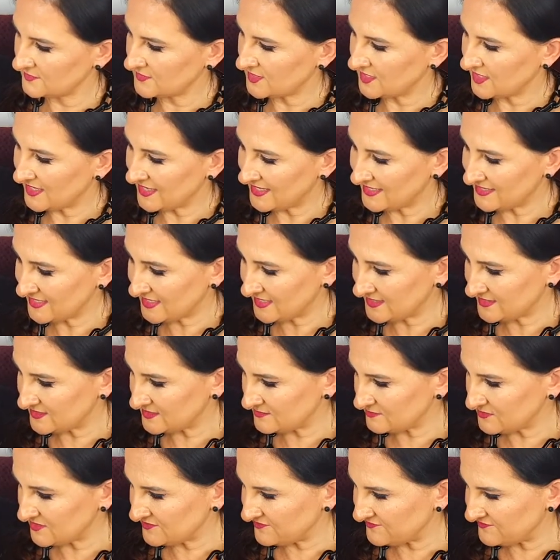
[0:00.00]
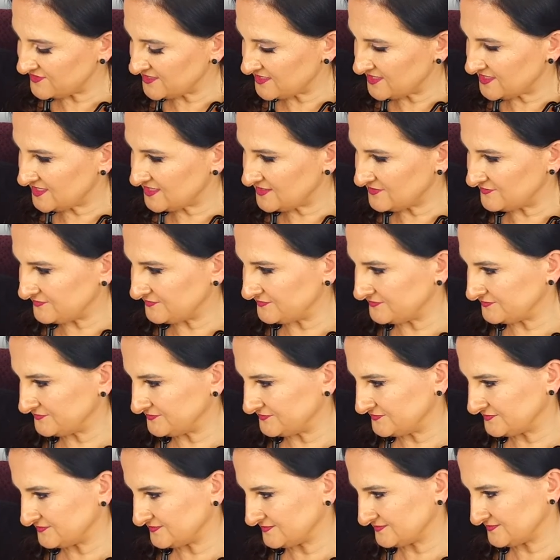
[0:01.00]
Another muffin.
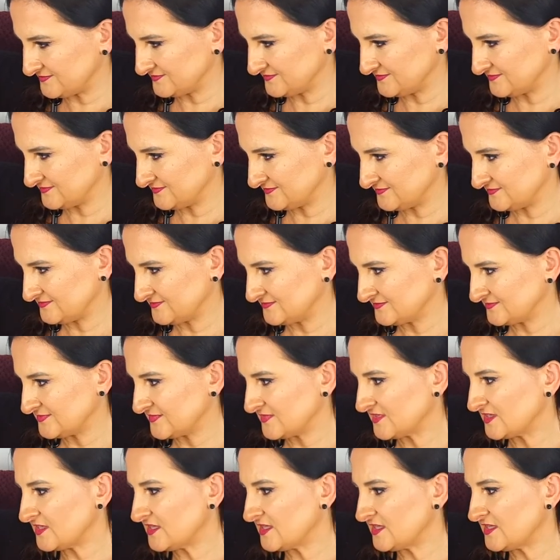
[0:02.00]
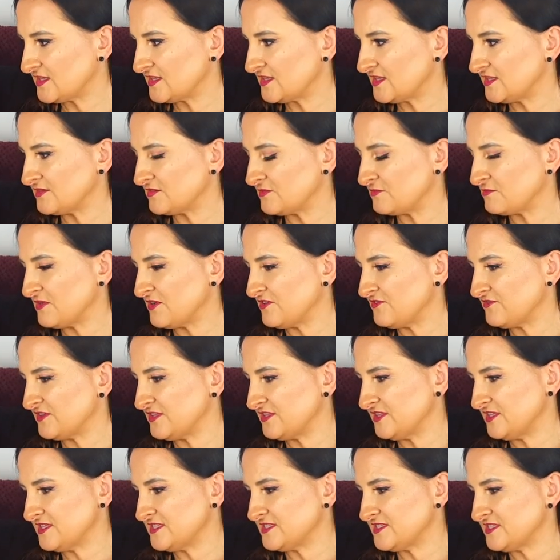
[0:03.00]
Another muffin,
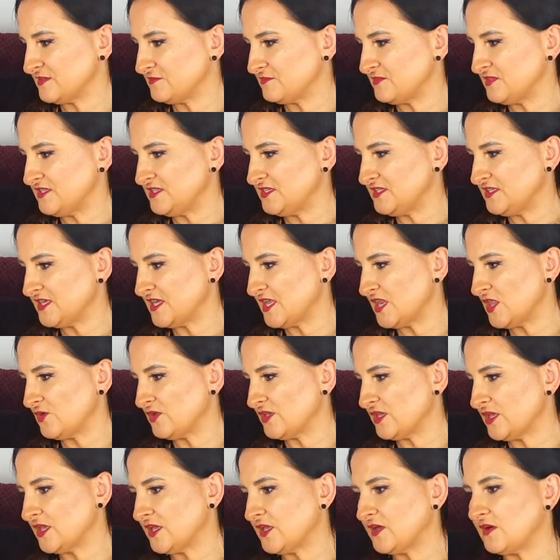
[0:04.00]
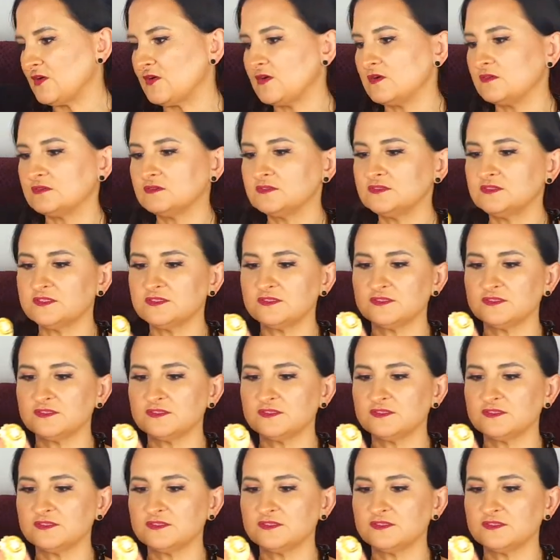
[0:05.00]
this time yellow and gold.